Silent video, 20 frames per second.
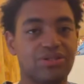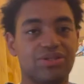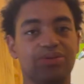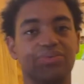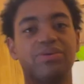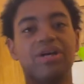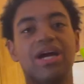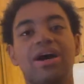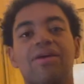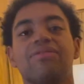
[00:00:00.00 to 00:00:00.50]

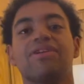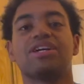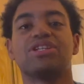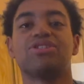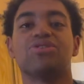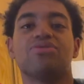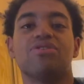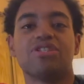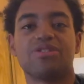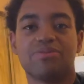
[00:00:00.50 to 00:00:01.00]
We have like
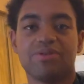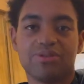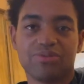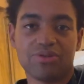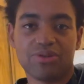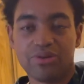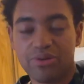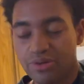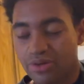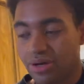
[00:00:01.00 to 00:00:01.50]
two recipes
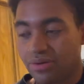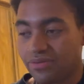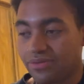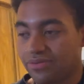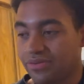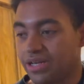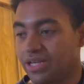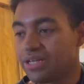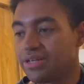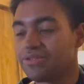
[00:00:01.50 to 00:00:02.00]
we're going off of
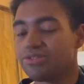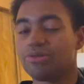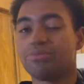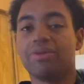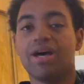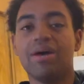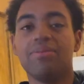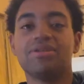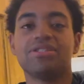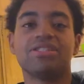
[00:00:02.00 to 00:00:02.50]
right now. So
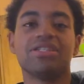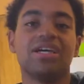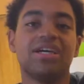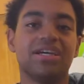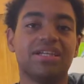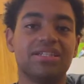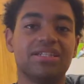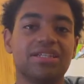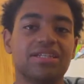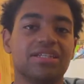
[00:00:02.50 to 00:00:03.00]
Babish
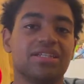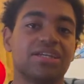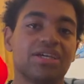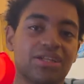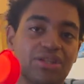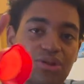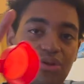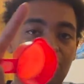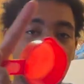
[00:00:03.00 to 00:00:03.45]
did the